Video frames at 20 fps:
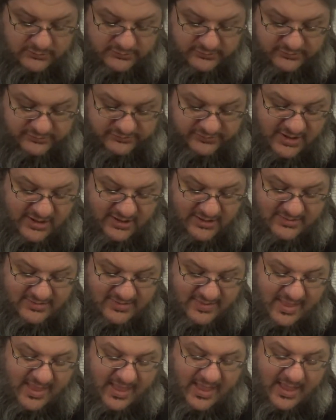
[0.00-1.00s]
there's
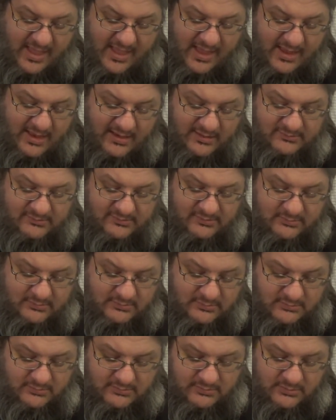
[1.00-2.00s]
not that,
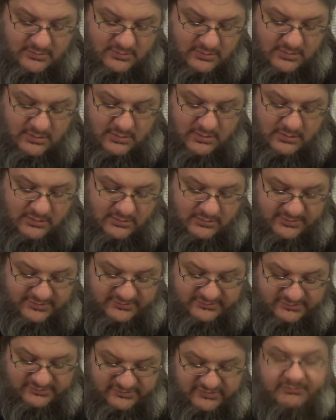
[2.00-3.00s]

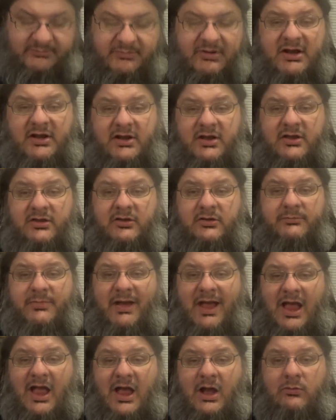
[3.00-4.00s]
unless there's some kind of other
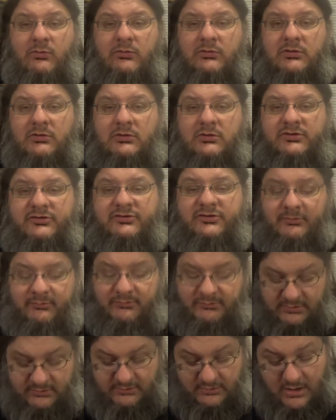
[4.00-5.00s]
power or
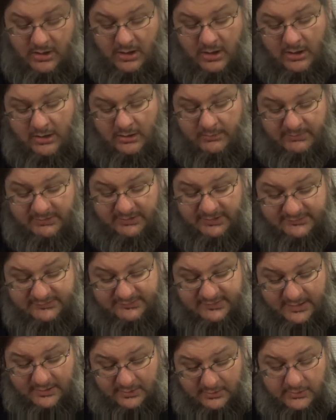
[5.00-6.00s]
something. But
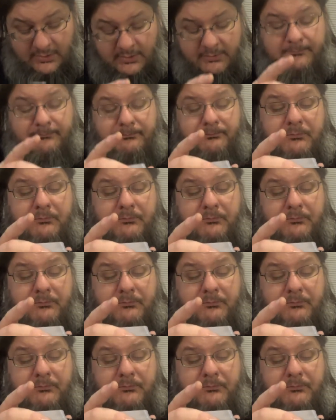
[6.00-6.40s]
let's take a look.